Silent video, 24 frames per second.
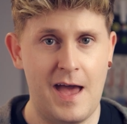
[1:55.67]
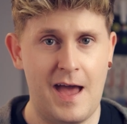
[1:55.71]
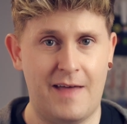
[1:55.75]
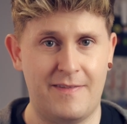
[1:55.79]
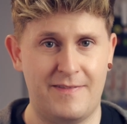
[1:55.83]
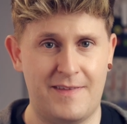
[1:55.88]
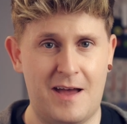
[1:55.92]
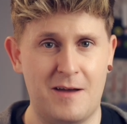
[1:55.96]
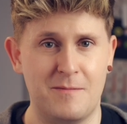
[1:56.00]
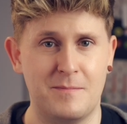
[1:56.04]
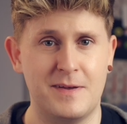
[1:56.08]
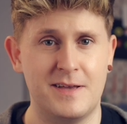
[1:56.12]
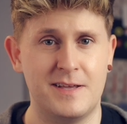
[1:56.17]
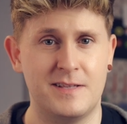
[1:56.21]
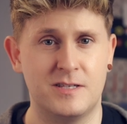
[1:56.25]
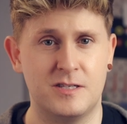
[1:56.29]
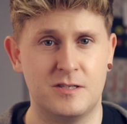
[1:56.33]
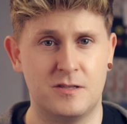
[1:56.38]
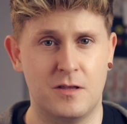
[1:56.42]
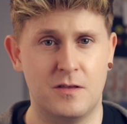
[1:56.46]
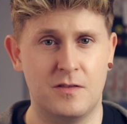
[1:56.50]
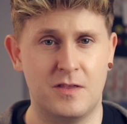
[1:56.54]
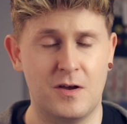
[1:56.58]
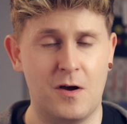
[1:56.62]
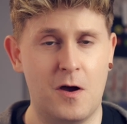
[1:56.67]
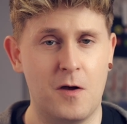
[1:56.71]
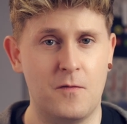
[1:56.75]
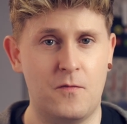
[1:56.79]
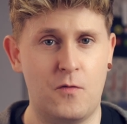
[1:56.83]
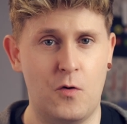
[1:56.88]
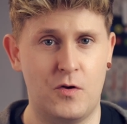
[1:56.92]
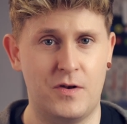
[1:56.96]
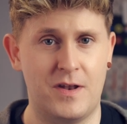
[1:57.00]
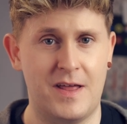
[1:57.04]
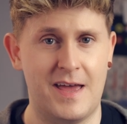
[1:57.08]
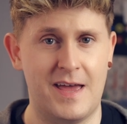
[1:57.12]
and that means that the
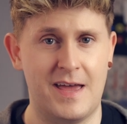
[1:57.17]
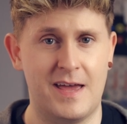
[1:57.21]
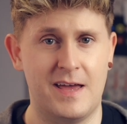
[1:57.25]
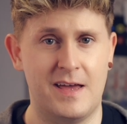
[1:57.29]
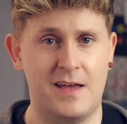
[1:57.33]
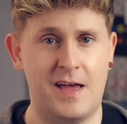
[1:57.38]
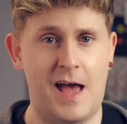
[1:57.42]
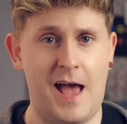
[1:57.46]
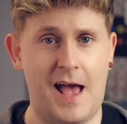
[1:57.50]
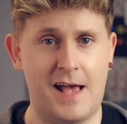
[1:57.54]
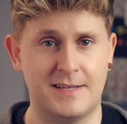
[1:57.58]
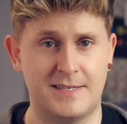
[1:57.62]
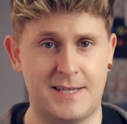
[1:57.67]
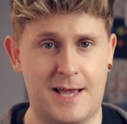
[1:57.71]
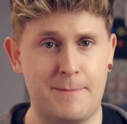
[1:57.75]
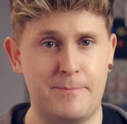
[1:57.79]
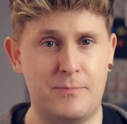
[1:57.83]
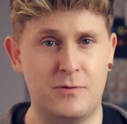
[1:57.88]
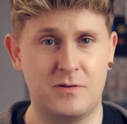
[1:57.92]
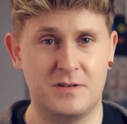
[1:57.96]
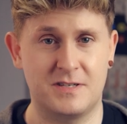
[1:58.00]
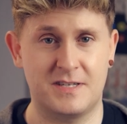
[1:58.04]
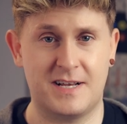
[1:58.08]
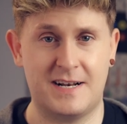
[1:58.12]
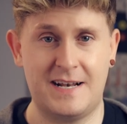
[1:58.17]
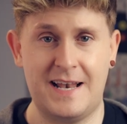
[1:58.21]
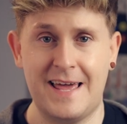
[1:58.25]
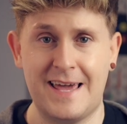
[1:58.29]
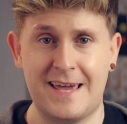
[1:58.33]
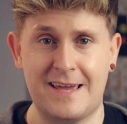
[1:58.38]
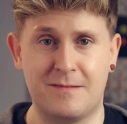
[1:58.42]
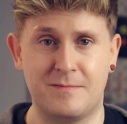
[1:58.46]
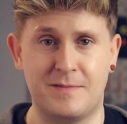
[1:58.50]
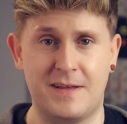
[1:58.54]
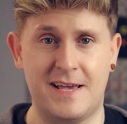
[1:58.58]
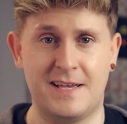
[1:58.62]
iPhone Air, as Apple has
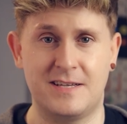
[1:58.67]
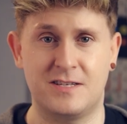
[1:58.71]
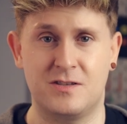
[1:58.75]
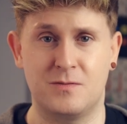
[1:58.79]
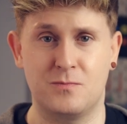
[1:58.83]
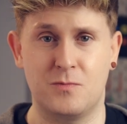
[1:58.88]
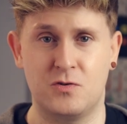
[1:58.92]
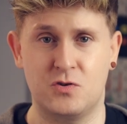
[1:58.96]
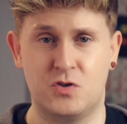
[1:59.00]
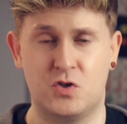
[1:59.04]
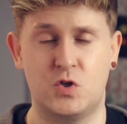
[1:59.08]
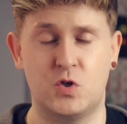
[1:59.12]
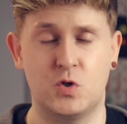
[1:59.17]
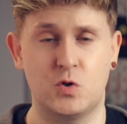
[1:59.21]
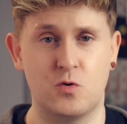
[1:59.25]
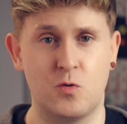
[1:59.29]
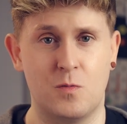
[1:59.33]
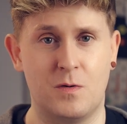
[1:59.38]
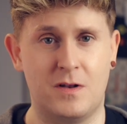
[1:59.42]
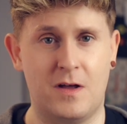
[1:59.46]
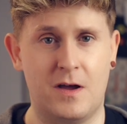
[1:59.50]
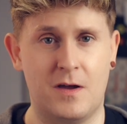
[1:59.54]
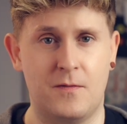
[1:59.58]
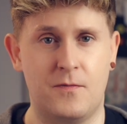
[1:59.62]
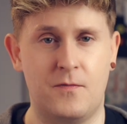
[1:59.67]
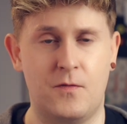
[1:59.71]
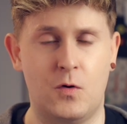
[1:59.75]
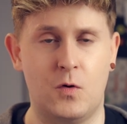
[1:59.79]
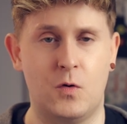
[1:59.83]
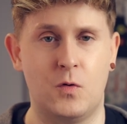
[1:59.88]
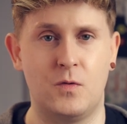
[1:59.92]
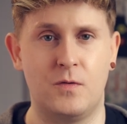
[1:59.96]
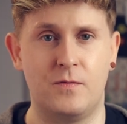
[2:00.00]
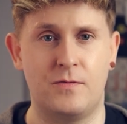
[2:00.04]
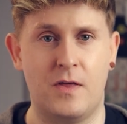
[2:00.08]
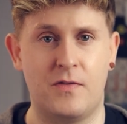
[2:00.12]
claimed, is the most durable
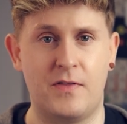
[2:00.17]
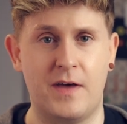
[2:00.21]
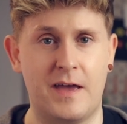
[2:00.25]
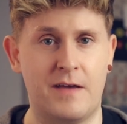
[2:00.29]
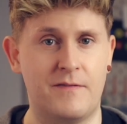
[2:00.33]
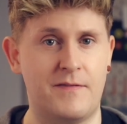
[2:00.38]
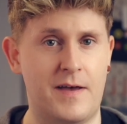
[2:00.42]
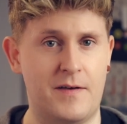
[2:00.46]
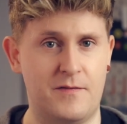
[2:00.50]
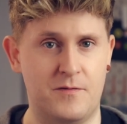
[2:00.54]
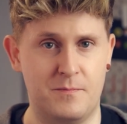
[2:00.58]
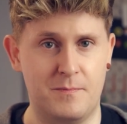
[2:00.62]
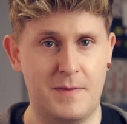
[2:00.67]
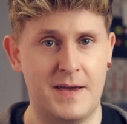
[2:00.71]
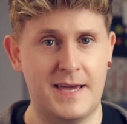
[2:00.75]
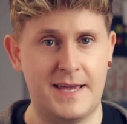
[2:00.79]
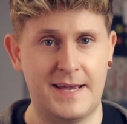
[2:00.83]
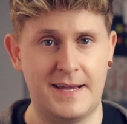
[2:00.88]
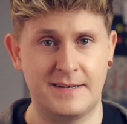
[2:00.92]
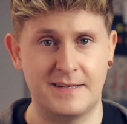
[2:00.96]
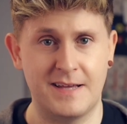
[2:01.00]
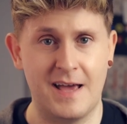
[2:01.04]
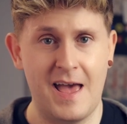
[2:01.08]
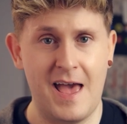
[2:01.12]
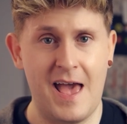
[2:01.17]
iPhone that they have ever made,